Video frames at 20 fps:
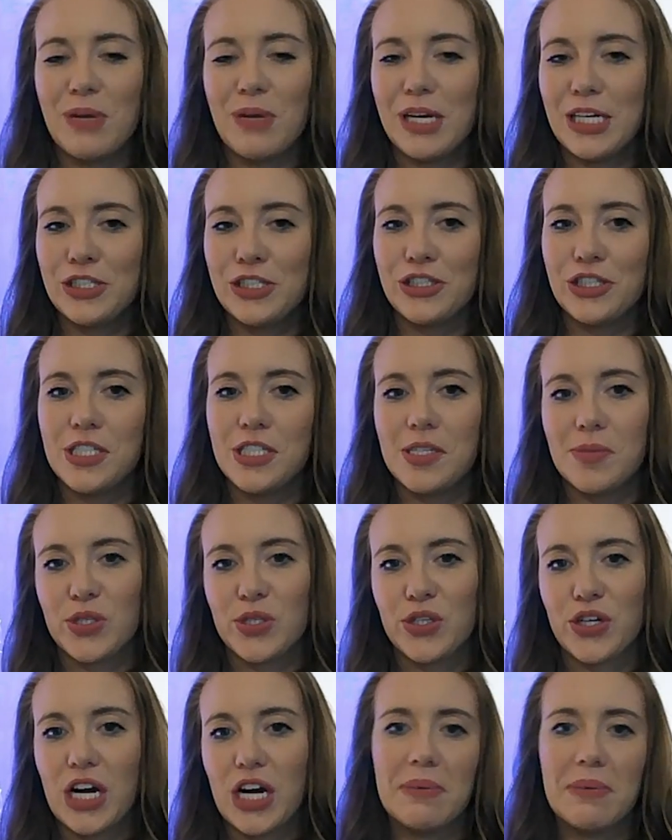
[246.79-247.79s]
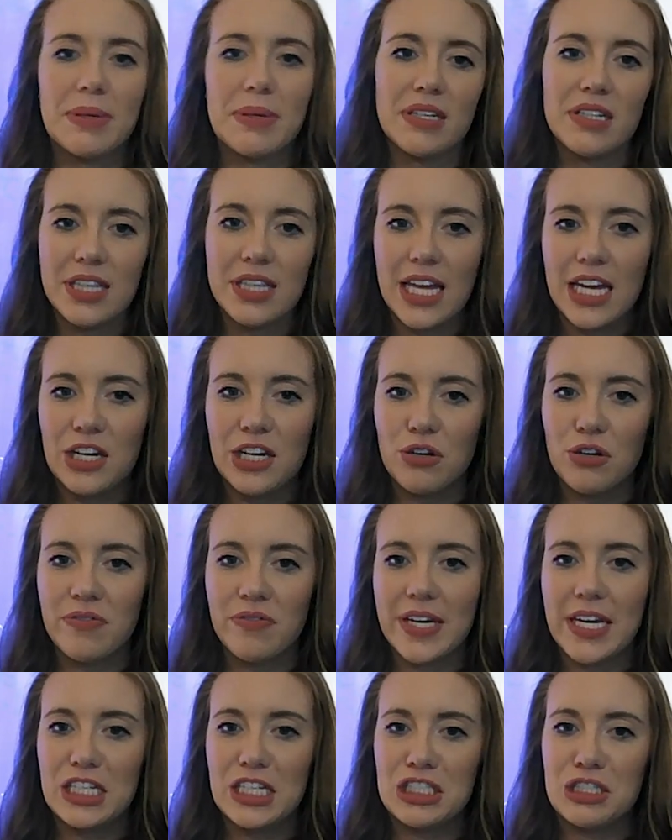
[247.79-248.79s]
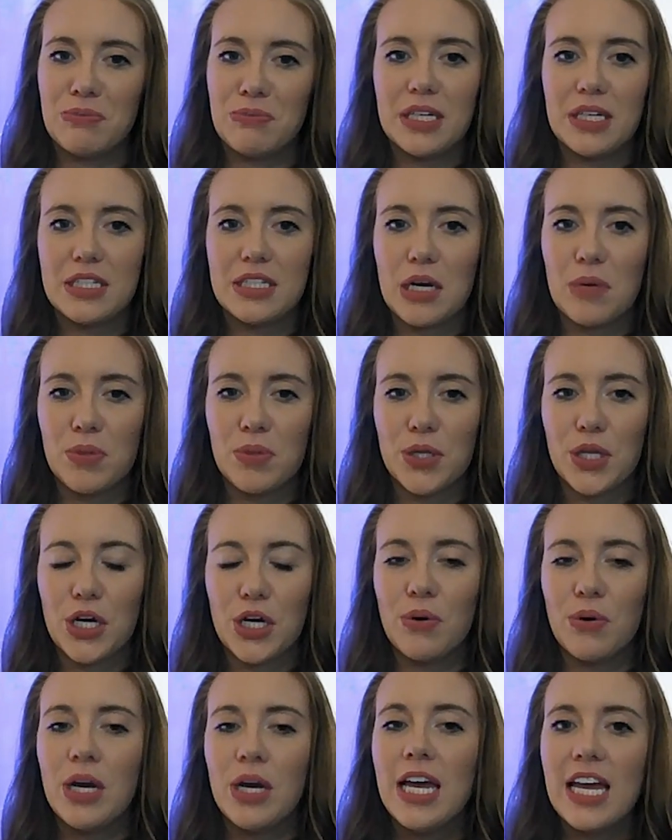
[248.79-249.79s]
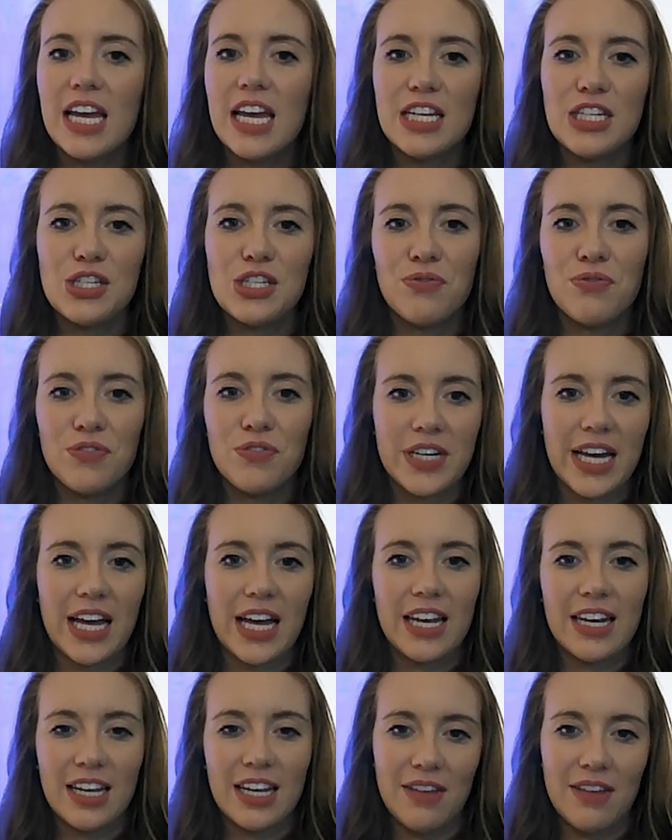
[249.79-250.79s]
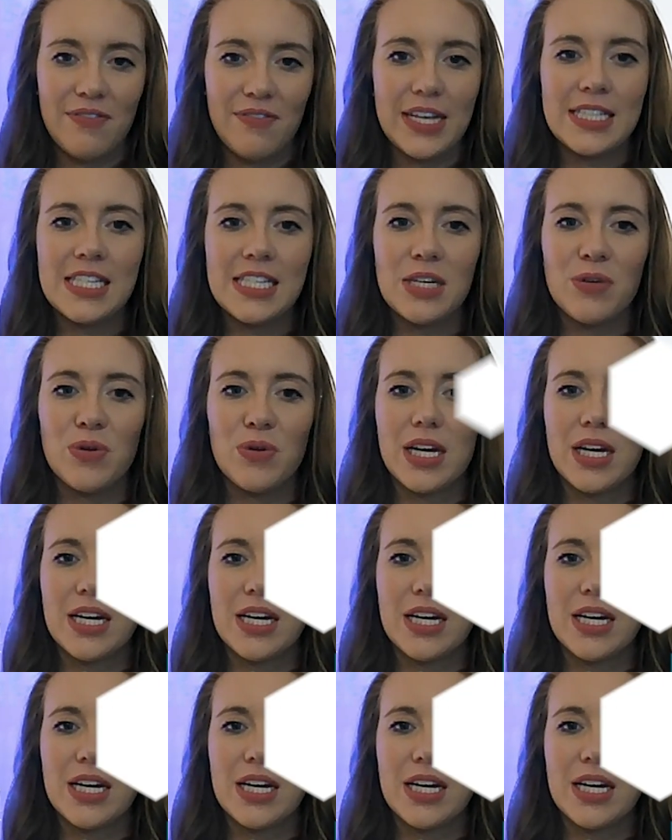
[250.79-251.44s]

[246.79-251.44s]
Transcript: Make sure you subscribe and click that notification bell down below. And don't forget, advancing with